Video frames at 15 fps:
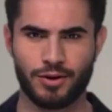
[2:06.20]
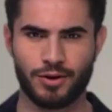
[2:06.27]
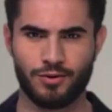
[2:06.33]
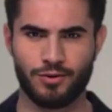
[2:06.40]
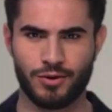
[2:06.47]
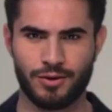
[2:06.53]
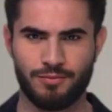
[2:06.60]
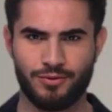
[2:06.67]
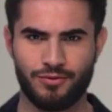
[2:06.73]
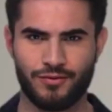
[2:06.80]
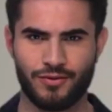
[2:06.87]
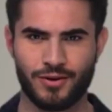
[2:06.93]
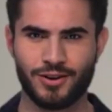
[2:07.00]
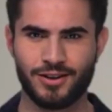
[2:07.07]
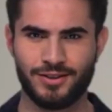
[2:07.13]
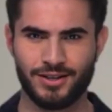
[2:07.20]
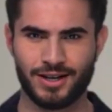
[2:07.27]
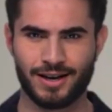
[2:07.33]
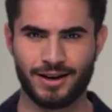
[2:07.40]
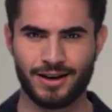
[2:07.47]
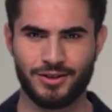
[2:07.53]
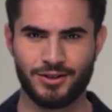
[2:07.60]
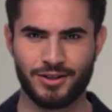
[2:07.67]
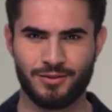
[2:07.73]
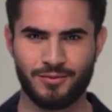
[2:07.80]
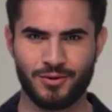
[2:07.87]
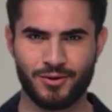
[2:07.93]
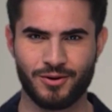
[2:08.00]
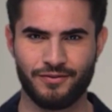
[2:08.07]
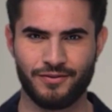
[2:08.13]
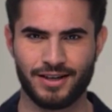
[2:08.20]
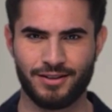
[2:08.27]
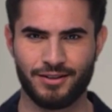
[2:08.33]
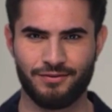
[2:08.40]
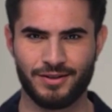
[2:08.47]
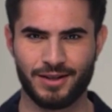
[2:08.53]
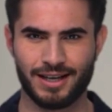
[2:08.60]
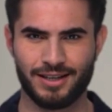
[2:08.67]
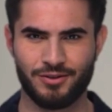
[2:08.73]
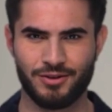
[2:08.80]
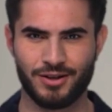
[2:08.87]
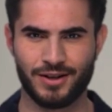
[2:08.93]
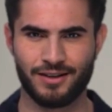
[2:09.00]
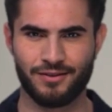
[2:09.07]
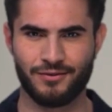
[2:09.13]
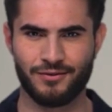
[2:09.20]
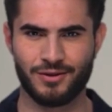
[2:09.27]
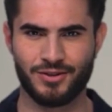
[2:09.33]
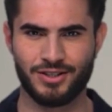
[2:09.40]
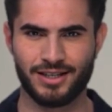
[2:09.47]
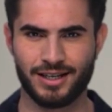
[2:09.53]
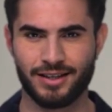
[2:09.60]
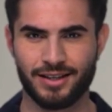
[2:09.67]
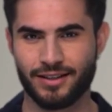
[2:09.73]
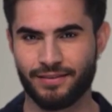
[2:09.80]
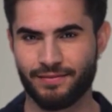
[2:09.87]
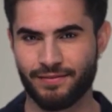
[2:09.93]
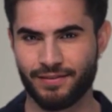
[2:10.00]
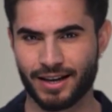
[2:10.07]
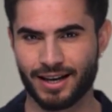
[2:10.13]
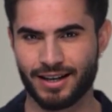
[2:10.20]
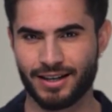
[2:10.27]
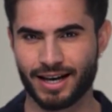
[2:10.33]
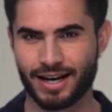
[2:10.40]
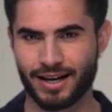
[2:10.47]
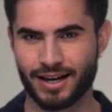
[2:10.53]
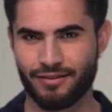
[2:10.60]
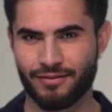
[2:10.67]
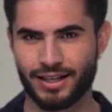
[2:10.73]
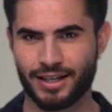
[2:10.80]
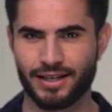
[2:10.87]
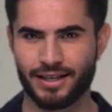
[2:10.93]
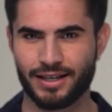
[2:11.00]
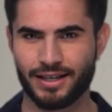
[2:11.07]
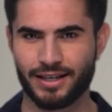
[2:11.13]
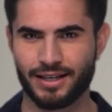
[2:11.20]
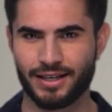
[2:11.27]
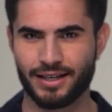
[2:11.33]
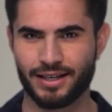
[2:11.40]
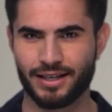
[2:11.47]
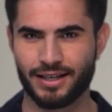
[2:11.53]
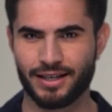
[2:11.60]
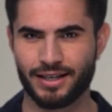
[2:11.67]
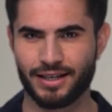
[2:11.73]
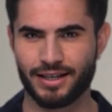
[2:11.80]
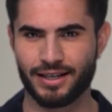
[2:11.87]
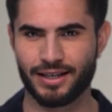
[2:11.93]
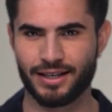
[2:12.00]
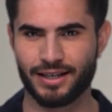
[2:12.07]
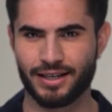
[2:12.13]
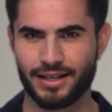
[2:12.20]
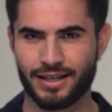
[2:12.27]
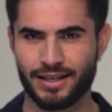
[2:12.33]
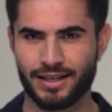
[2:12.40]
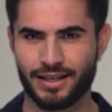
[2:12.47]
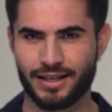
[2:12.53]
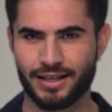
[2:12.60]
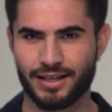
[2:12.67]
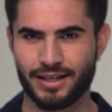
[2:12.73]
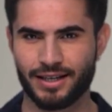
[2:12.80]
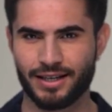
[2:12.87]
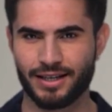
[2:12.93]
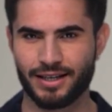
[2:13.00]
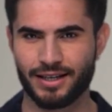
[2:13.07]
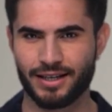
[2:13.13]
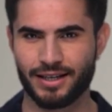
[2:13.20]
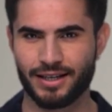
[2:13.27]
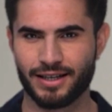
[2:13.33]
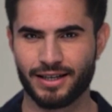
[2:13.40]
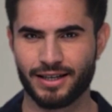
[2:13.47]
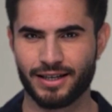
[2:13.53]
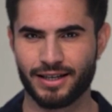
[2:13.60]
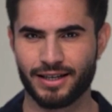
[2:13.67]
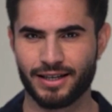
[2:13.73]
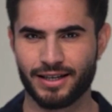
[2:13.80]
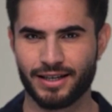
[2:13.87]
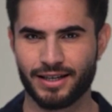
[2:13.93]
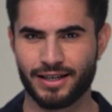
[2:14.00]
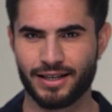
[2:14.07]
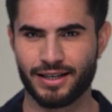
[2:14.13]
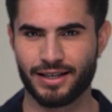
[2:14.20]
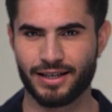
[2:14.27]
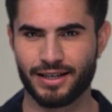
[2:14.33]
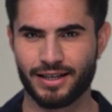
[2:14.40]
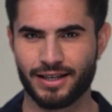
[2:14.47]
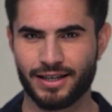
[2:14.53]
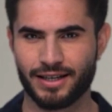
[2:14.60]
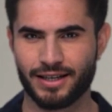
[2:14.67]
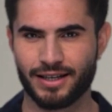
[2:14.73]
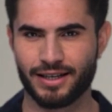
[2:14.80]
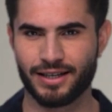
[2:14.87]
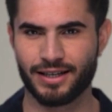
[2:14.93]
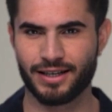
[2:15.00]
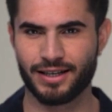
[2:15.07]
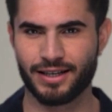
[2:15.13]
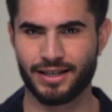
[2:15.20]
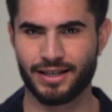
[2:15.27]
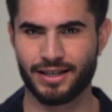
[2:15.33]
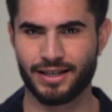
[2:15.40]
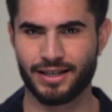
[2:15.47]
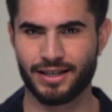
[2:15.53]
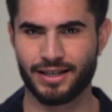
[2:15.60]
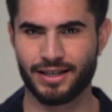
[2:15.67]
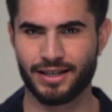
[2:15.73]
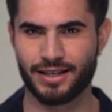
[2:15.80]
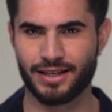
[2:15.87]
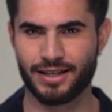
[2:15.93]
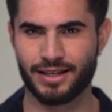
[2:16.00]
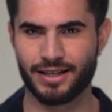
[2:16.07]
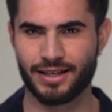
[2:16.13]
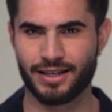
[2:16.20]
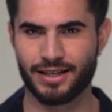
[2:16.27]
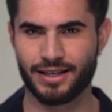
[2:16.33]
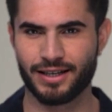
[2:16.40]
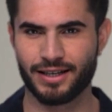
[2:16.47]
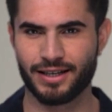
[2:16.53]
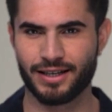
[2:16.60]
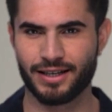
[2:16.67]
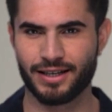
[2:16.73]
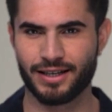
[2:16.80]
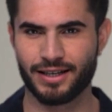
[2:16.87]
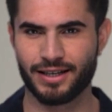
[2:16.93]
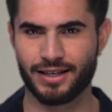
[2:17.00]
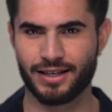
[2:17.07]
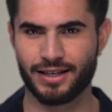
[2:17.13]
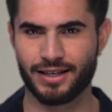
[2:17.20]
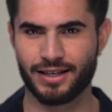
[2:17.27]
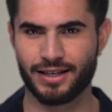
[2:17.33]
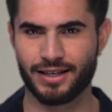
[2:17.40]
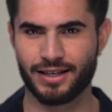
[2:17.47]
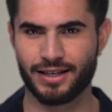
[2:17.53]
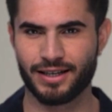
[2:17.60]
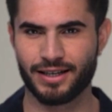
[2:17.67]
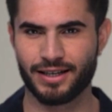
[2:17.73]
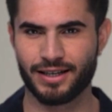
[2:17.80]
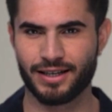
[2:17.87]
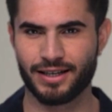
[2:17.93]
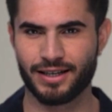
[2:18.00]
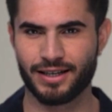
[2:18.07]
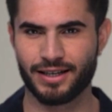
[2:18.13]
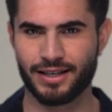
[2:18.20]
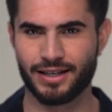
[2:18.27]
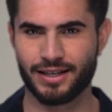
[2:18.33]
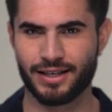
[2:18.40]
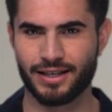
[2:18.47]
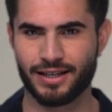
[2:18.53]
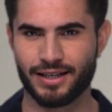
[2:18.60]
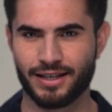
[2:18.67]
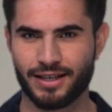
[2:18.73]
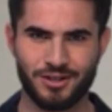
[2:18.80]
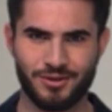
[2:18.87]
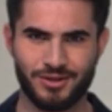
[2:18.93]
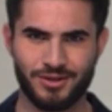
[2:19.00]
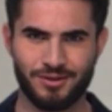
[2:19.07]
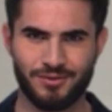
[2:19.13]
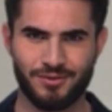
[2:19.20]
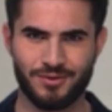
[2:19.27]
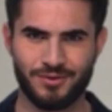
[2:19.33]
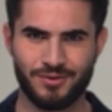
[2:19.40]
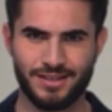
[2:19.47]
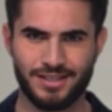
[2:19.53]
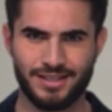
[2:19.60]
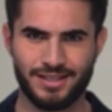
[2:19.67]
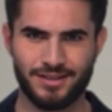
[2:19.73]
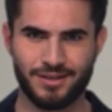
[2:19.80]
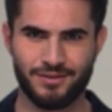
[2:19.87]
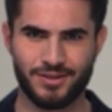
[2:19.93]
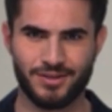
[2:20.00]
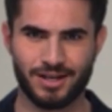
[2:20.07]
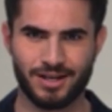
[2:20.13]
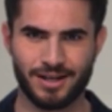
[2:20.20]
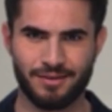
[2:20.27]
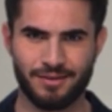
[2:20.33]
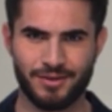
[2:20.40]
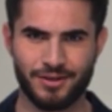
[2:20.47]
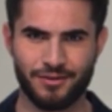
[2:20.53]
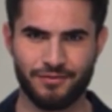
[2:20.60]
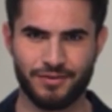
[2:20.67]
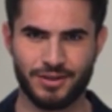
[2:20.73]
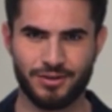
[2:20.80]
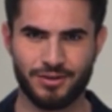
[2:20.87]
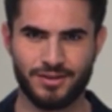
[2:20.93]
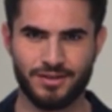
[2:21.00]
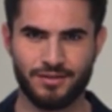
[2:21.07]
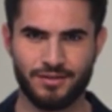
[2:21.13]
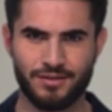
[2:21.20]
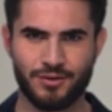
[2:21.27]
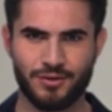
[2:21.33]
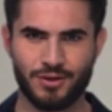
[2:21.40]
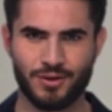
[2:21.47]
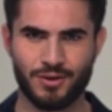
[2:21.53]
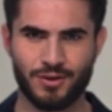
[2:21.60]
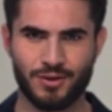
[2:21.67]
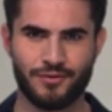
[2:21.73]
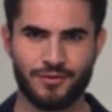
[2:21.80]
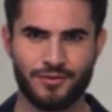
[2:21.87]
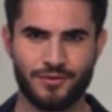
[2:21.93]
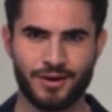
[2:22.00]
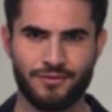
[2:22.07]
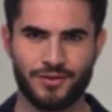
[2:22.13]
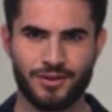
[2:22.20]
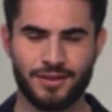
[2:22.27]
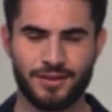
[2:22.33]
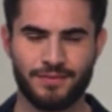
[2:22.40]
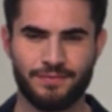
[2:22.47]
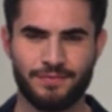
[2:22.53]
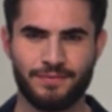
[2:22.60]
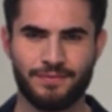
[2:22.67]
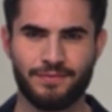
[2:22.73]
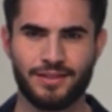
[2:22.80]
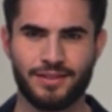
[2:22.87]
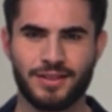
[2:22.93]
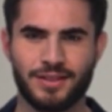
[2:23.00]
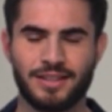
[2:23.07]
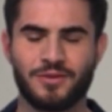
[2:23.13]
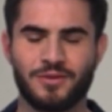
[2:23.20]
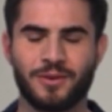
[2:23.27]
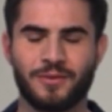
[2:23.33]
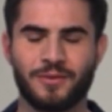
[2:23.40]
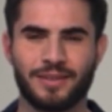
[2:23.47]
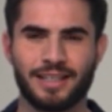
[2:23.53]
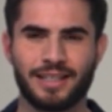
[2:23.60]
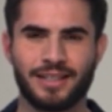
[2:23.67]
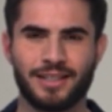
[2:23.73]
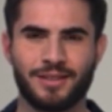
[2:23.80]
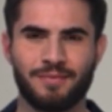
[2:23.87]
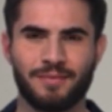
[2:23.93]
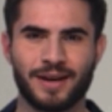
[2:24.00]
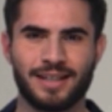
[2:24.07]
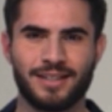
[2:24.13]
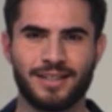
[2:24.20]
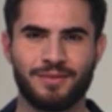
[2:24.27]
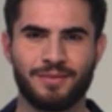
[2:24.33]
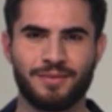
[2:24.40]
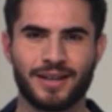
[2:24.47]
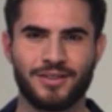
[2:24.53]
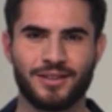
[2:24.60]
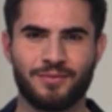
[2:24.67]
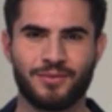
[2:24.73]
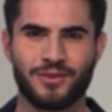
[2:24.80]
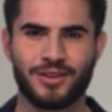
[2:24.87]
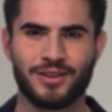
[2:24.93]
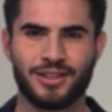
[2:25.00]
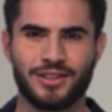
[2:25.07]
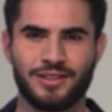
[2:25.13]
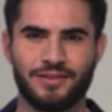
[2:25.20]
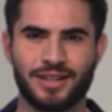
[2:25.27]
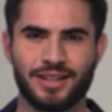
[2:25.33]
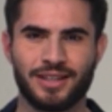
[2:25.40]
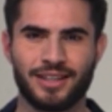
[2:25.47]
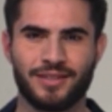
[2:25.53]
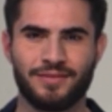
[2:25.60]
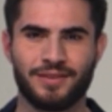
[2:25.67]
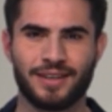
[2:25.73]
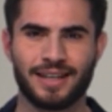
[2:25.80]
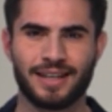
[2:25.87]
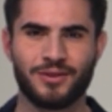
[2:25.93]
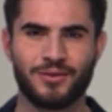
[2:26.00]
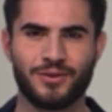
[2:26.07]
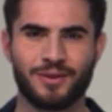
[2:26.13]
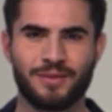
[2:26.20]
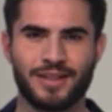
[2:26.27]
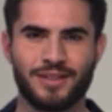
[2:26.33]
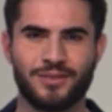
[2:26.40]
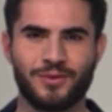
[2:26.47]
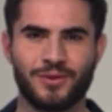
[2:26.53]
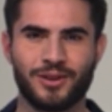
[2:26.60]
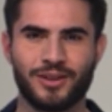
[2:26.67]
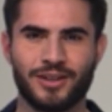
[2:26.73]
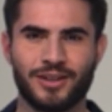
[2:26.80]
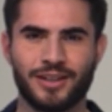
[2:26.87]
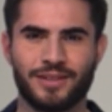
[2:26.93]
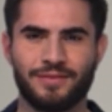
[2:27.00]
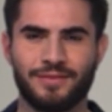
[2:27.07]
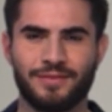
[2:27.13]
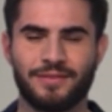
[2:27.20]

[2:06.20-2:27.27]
we are going to move on to how you can more effectively enter that flow state and not have lazy and unpassionate work. The flow state is the feeling of thoughtlessness work, where you don't think you're just so deep in your work that you generally lose the sense of time and it feels as if you go on forever. This is what we need to maximize our productivity and do our best work.